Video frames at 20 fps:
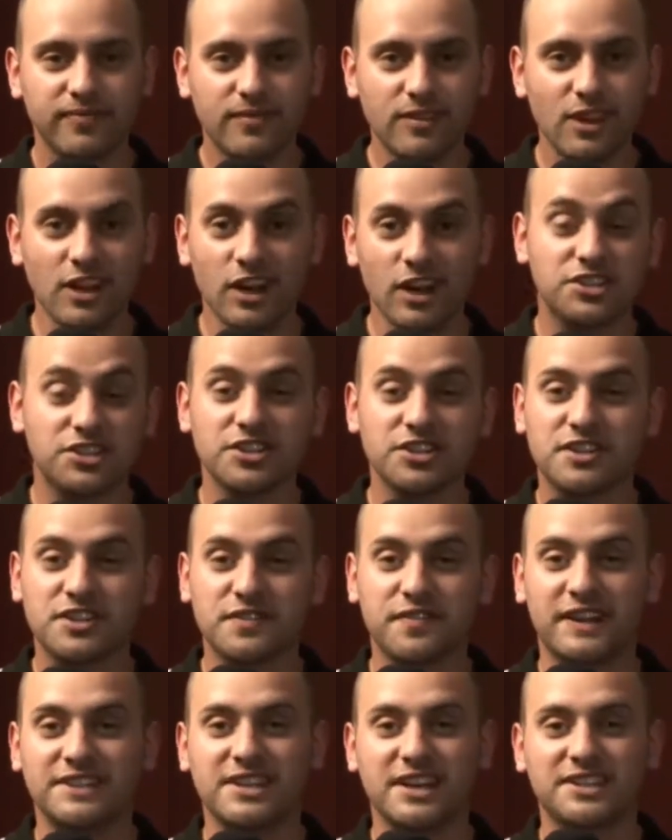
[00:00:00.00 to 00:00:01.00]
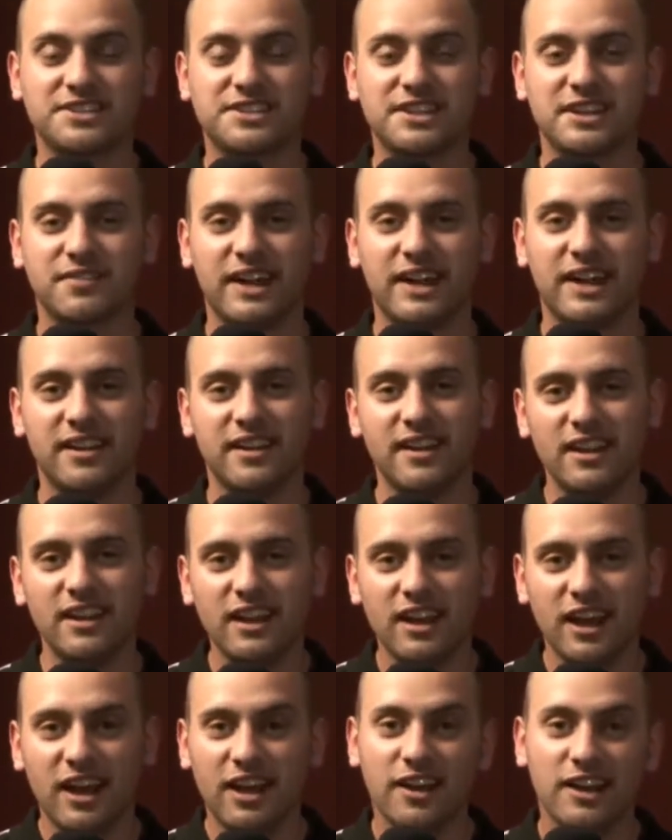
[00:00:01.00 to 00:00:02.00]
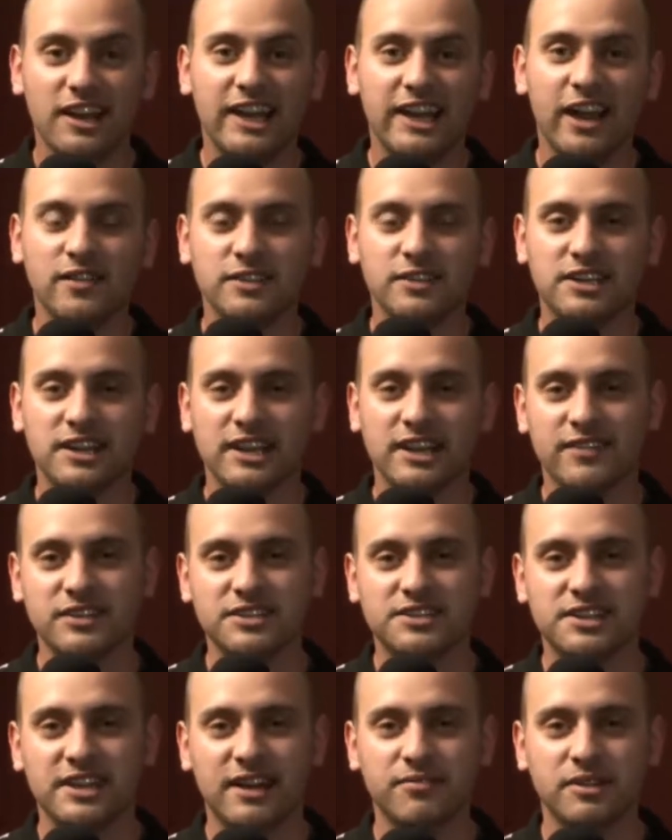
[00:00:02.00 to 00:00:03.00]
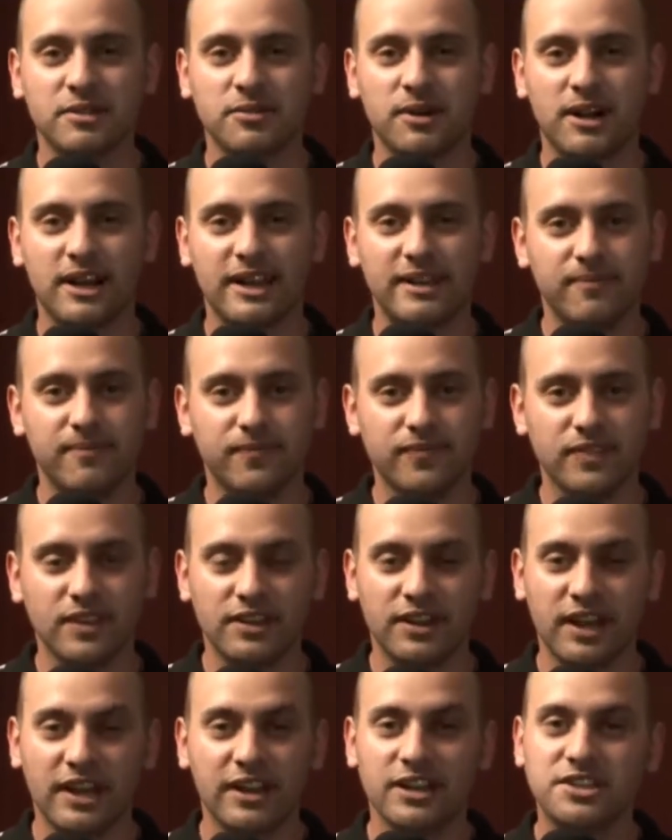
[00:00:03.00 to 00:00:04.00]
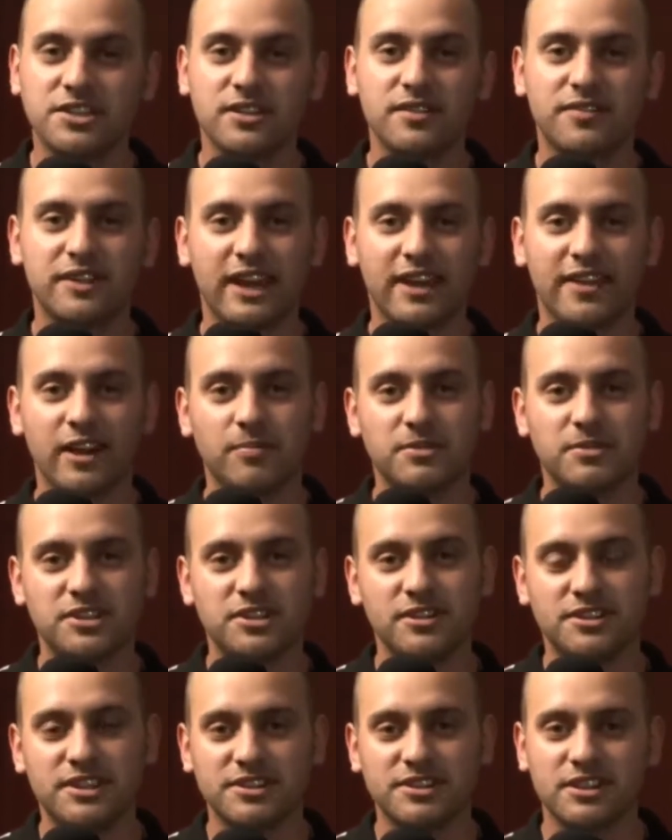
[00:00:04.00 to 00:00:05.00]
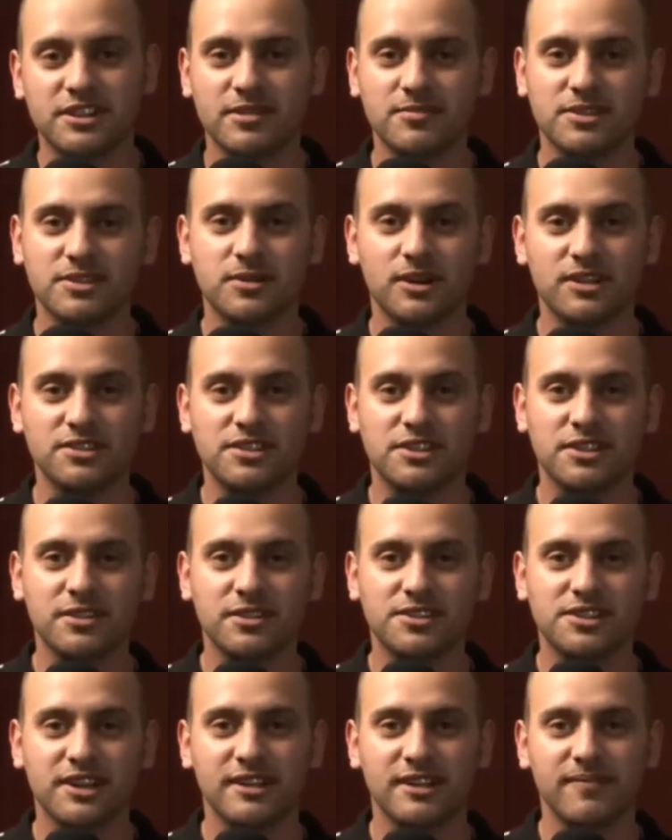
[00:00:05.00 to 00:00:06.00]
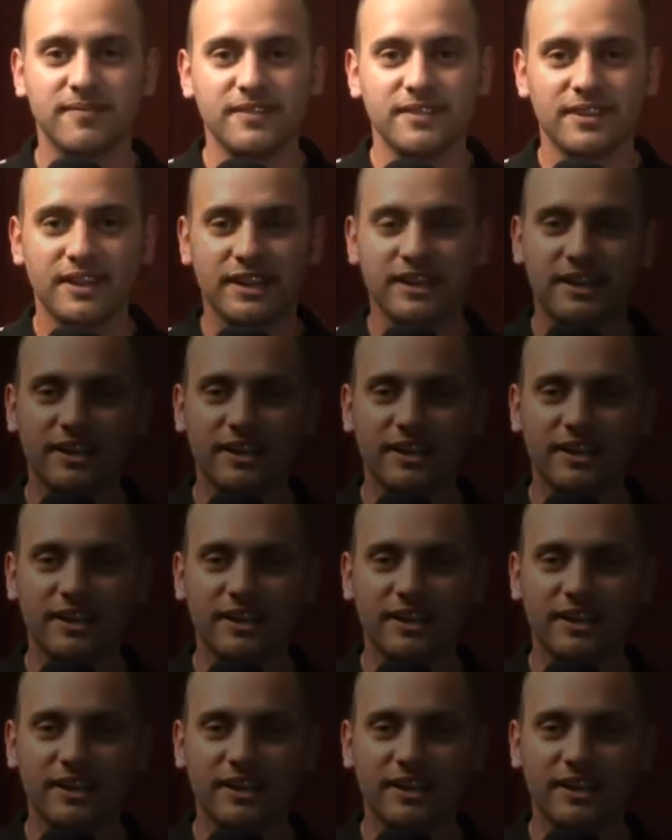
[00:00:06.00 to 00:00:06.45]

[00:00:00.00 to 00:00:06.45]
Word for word: Uh, it's just a fantastic event. Uh, Lee over-delivers in every way, and I urge you, if you get the opportunity to come to one, to do so. Thank